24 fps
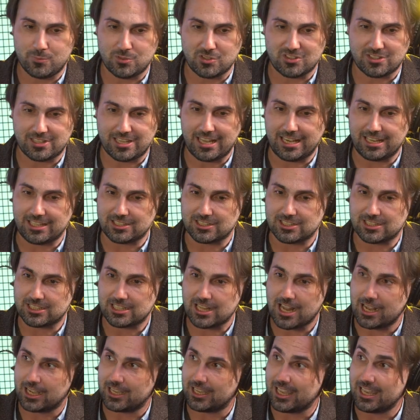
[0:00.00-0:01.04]
just getting
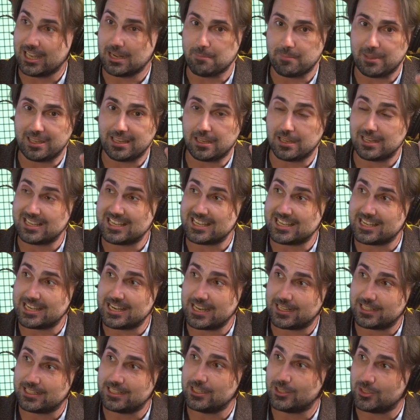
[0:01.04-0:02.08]
stuck and being
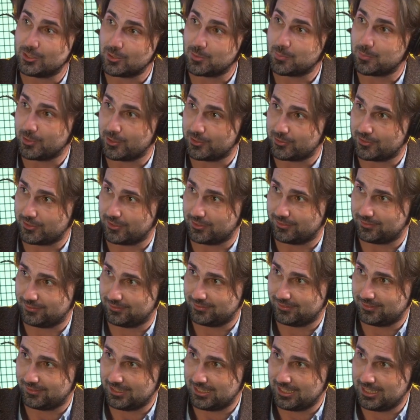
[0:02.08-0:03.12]
addicted to a person.
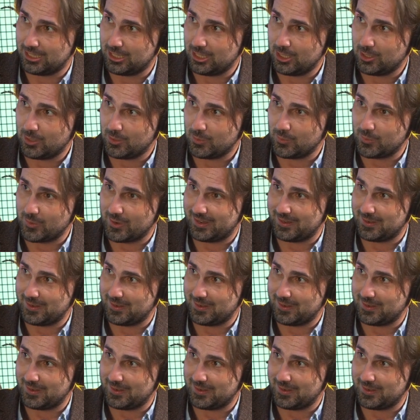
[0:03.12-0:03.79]
Right?